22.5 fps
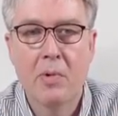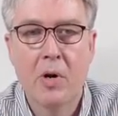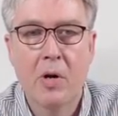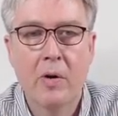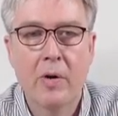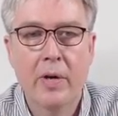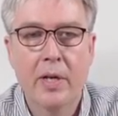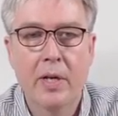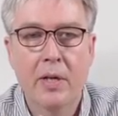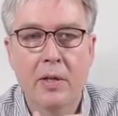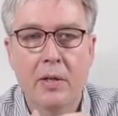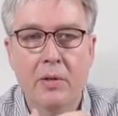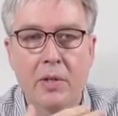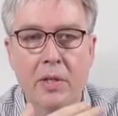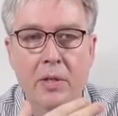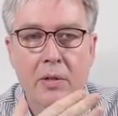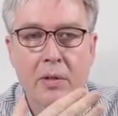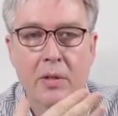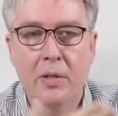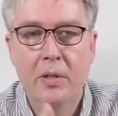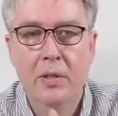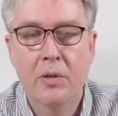Oh, it
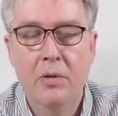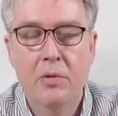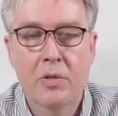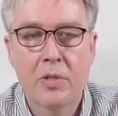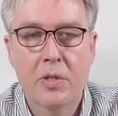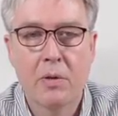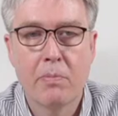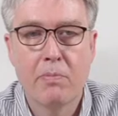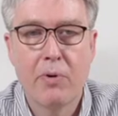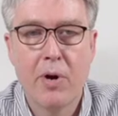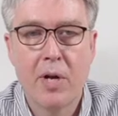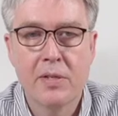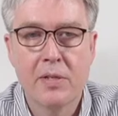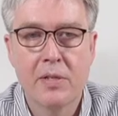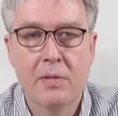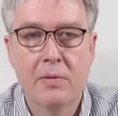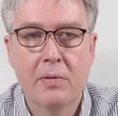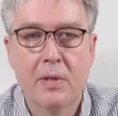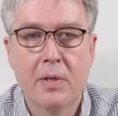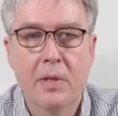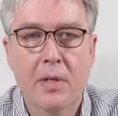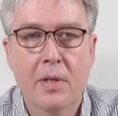you, use the
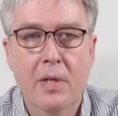present